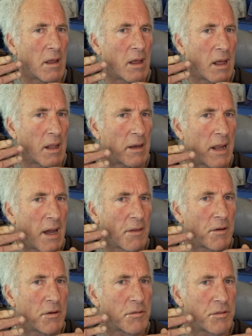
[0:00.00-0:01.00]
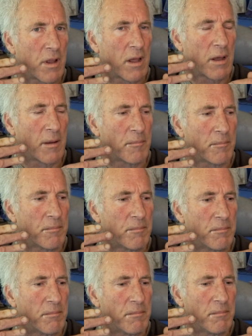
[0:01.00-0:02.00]
and how there's
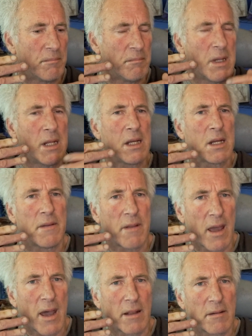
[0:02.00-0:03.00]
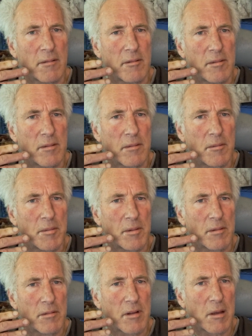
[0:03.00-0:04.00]
meaning in that.
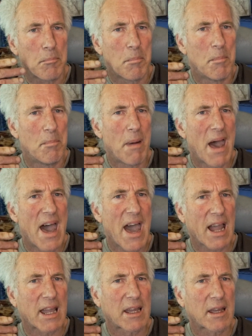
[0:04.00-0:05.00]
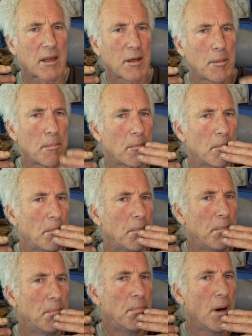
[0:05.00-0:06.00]
Let's say back,
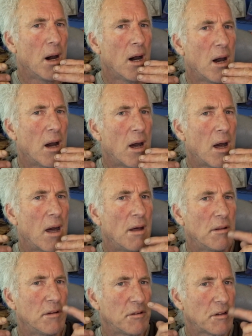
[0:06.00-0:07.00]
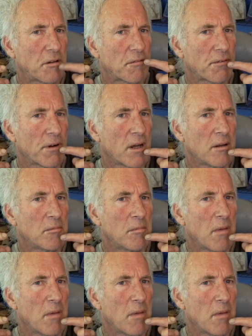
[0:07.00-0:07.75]
b is at the front,